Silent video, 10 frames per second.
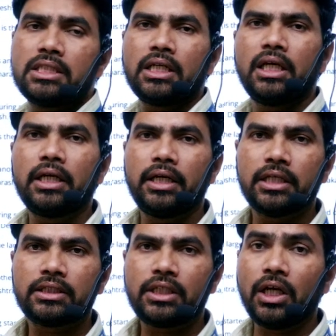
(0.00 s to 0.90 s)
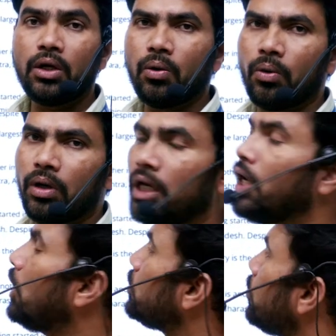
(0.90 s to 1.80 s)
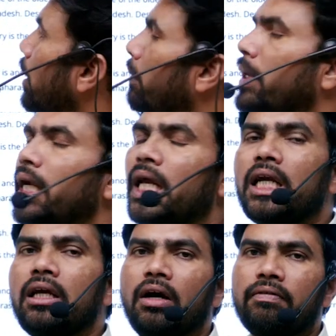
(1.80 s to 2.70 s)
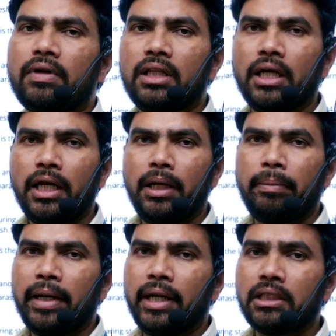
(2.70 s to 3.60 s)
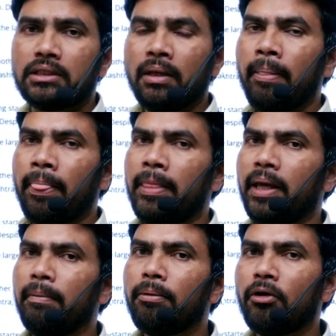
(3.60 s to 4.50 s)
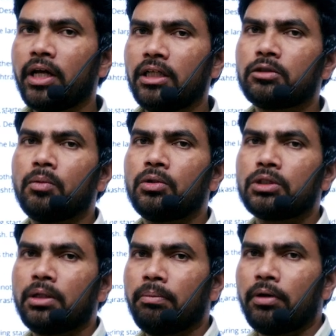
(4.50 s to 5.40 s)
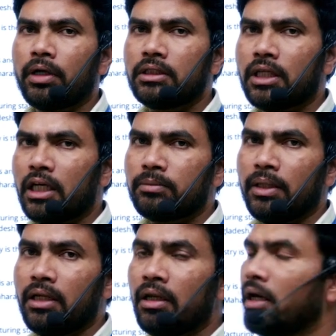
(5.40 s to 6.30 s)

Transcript: steel industry only. So immediately after the independence, the most importance has been